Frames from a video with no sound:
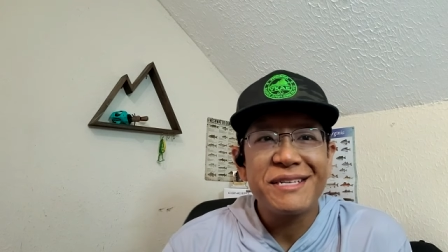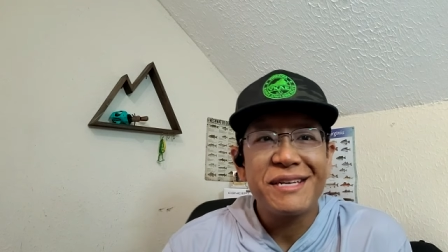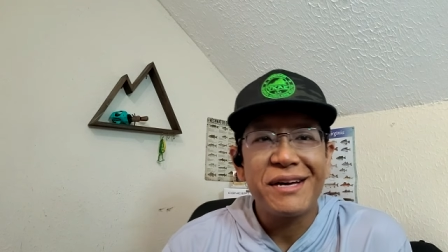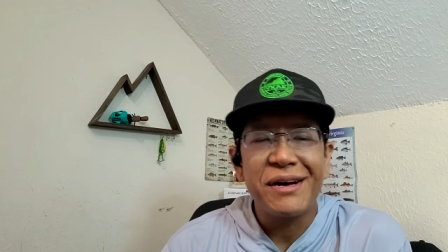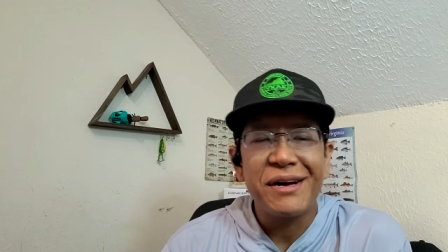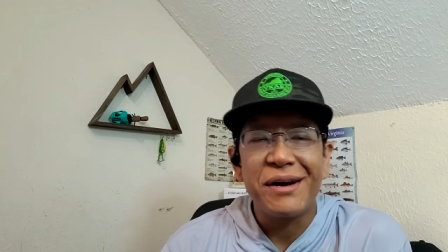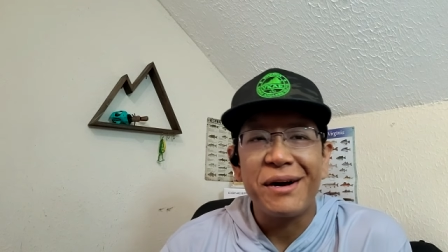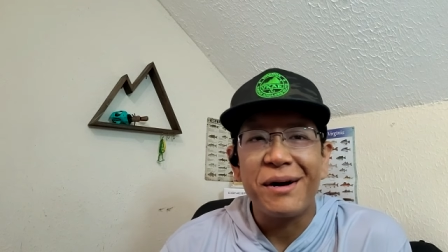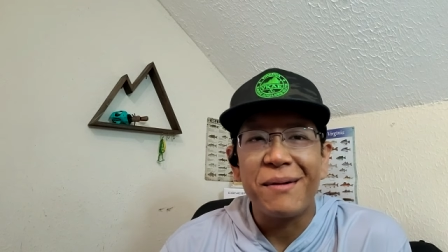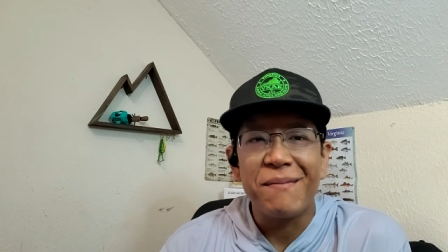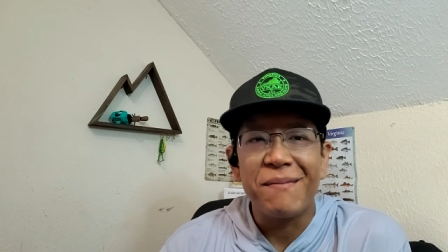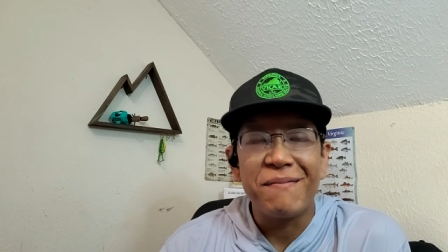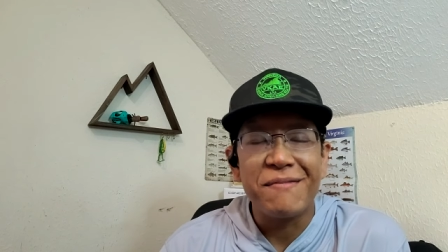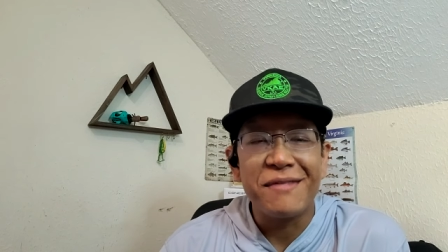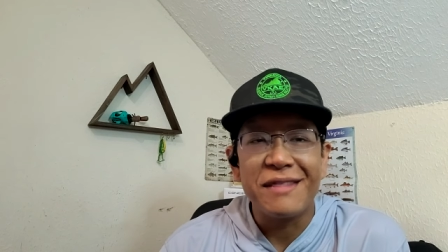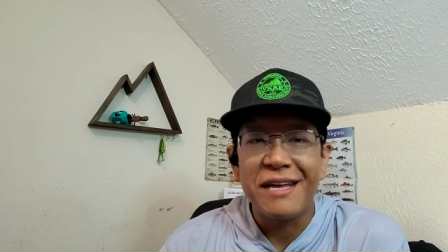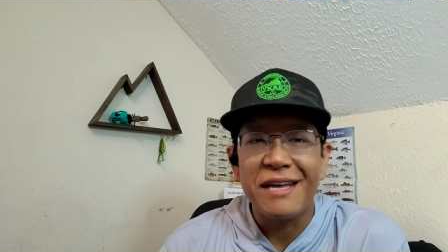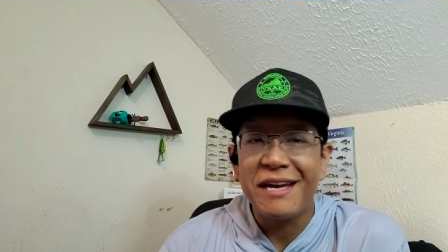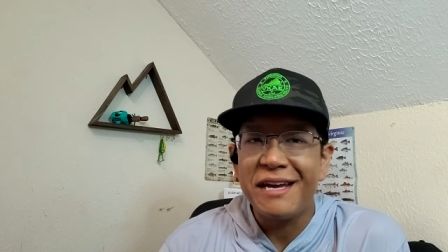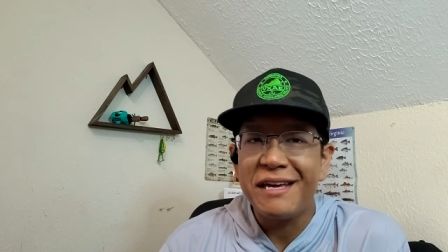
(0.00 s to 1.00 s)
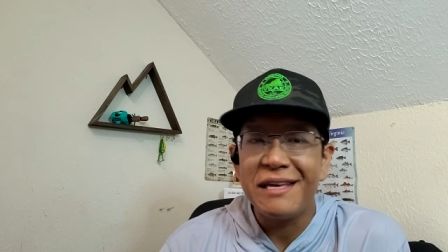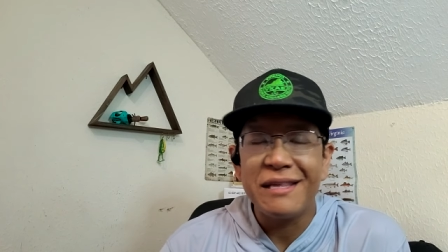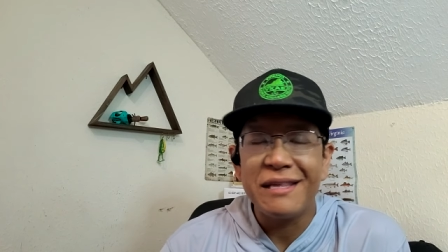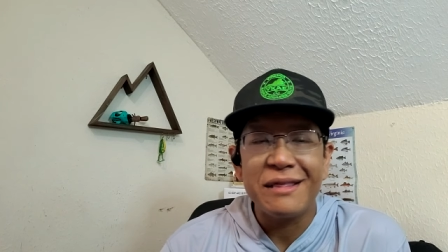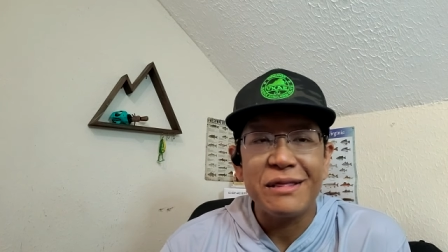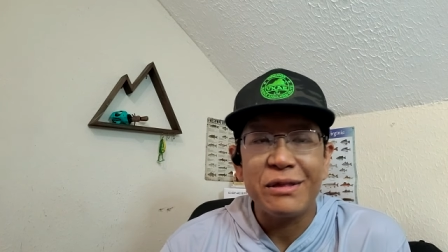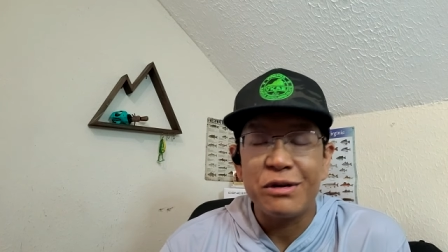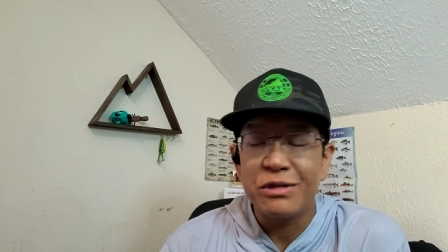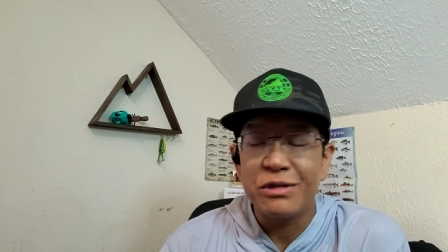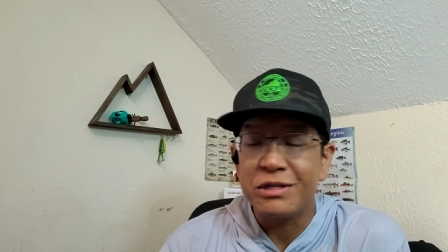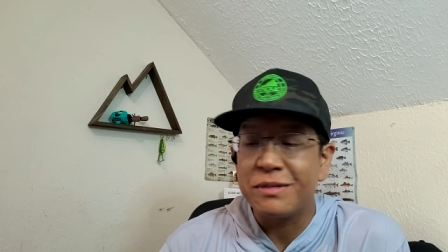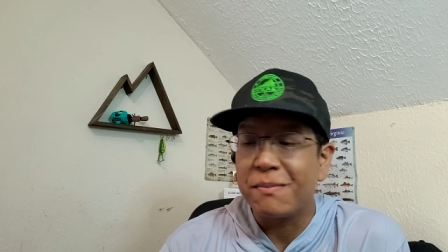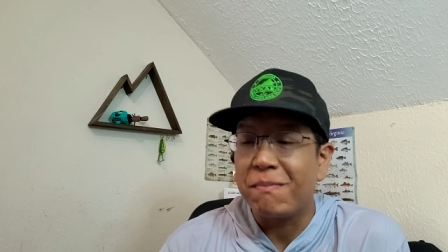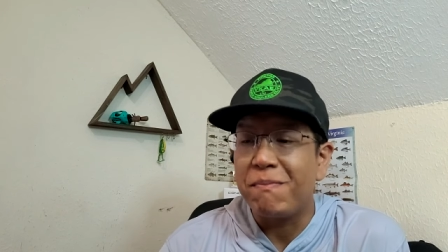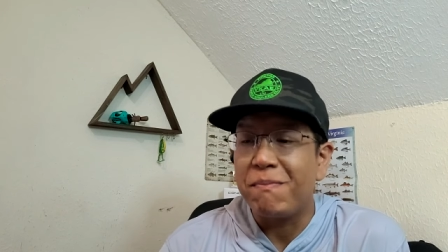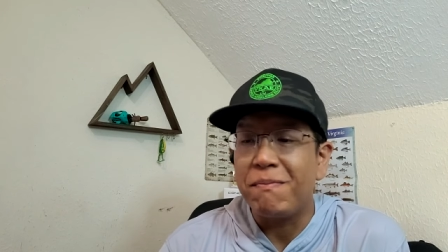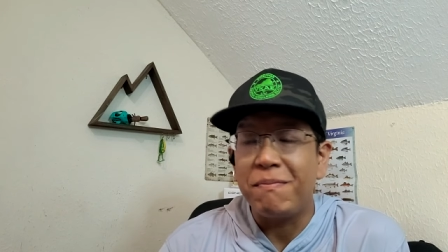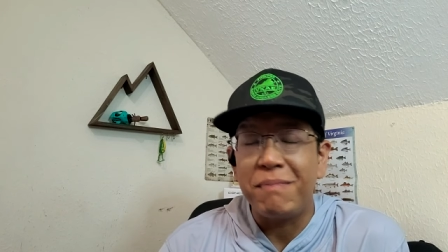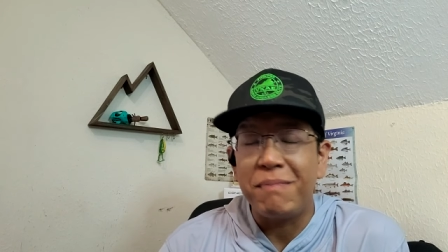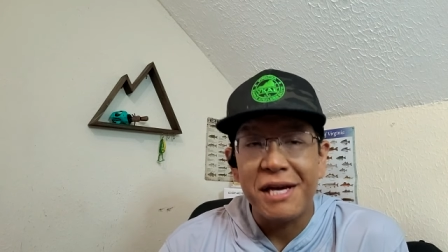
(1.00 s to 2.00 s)
um, they there's a
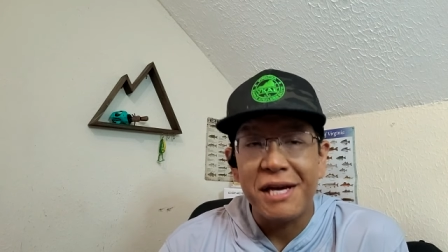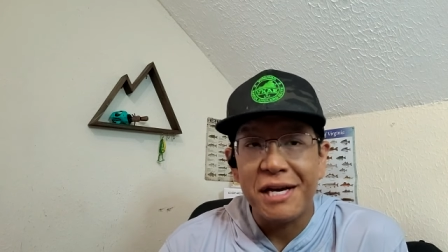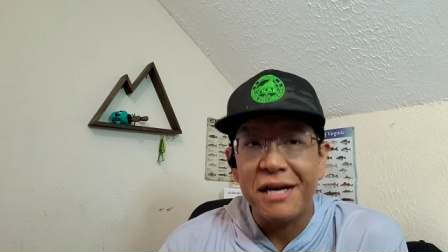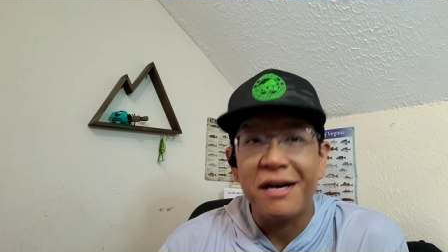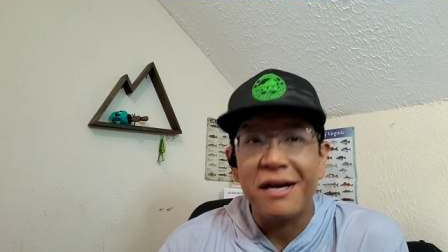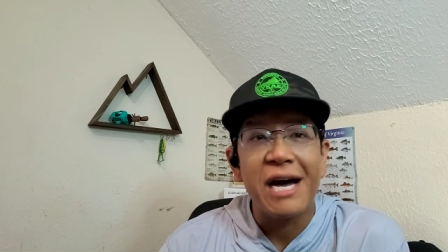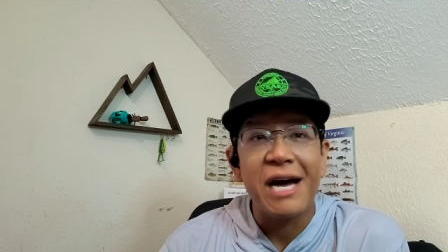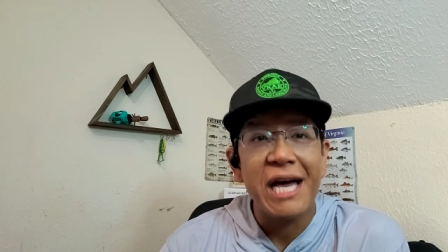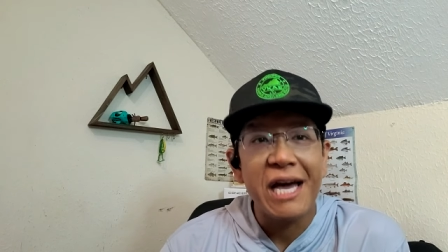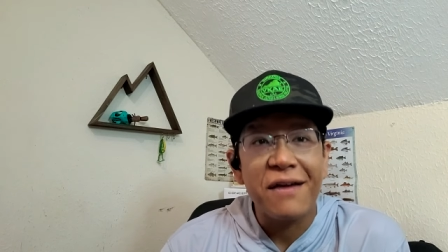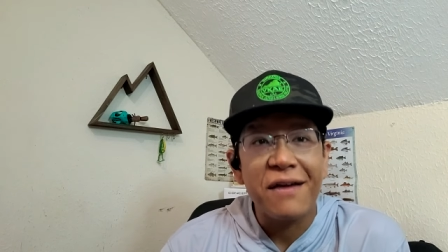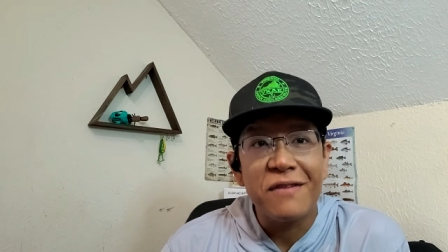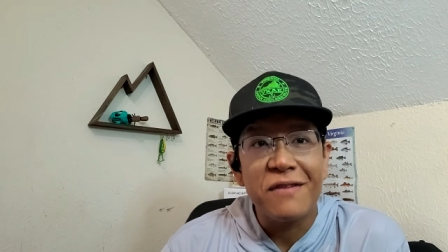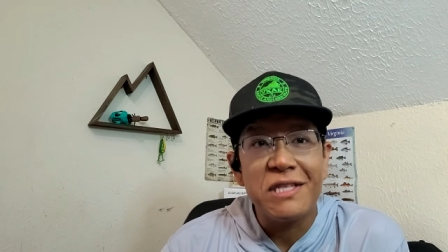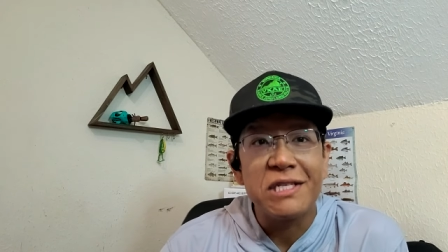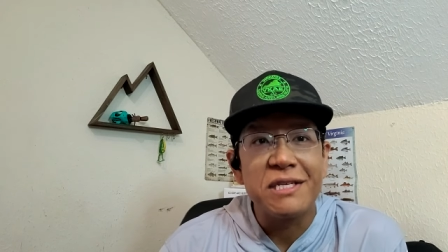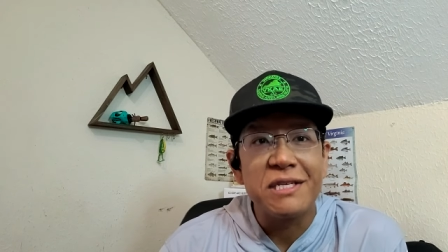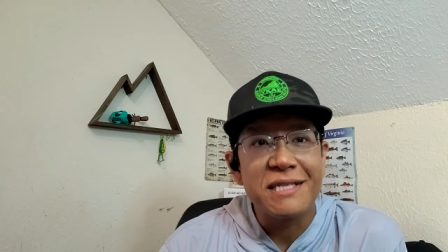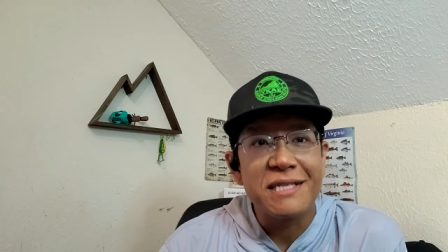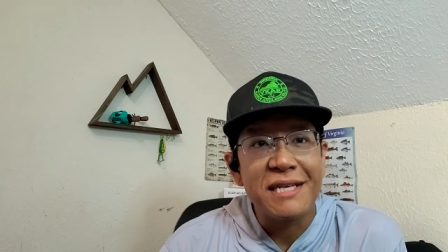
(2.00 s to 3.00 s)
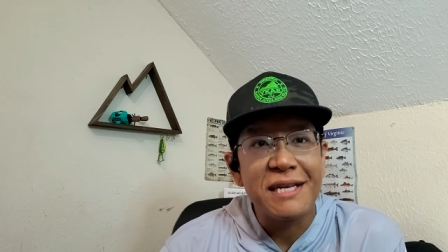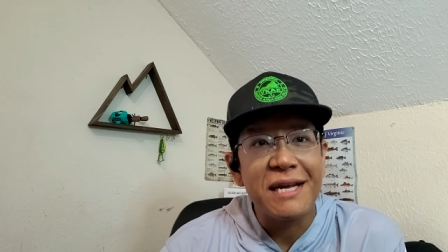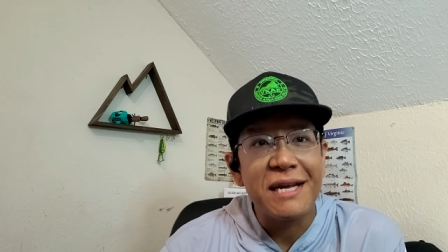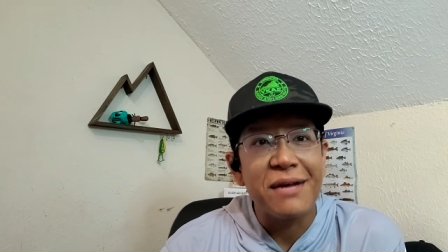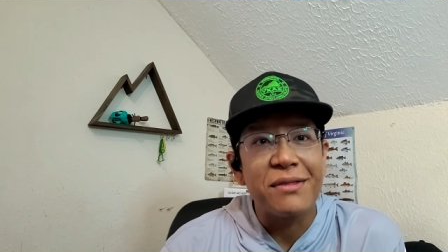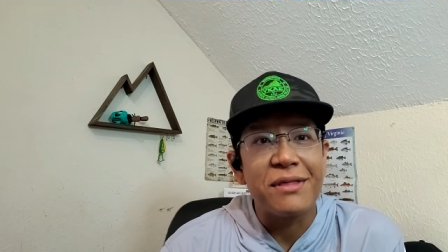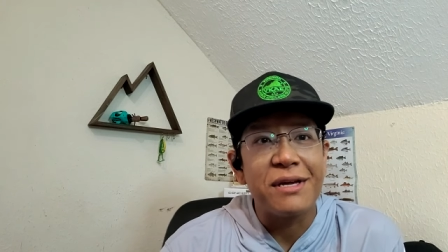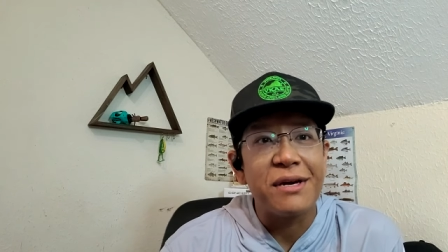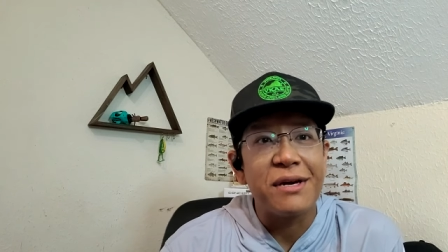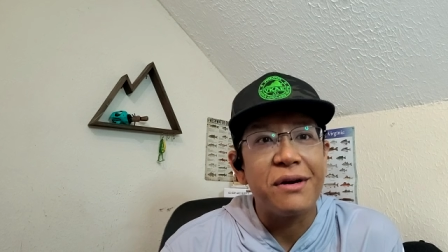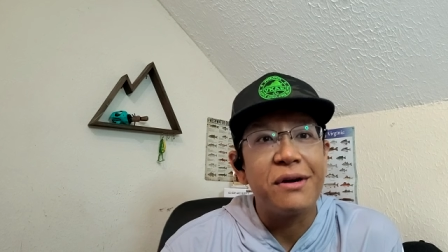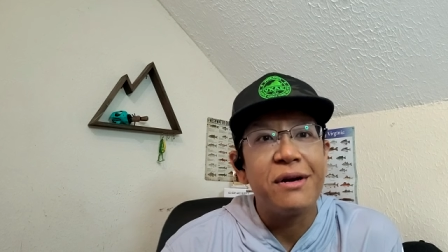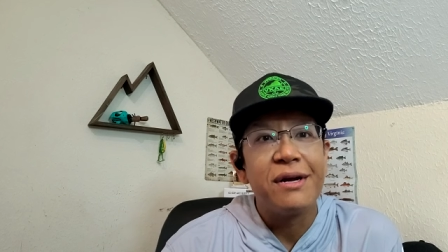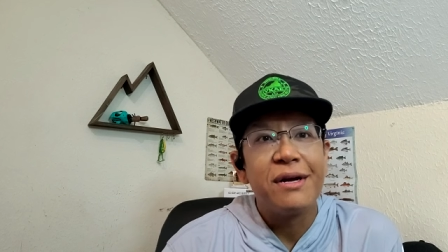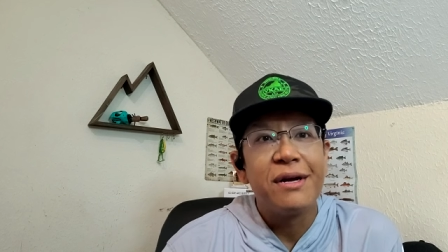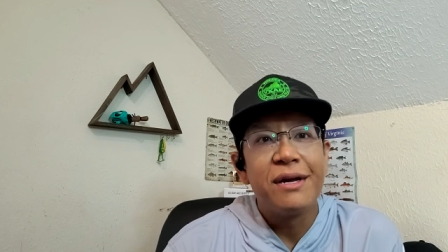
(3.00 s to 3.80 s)
big kayak fishing scene out there.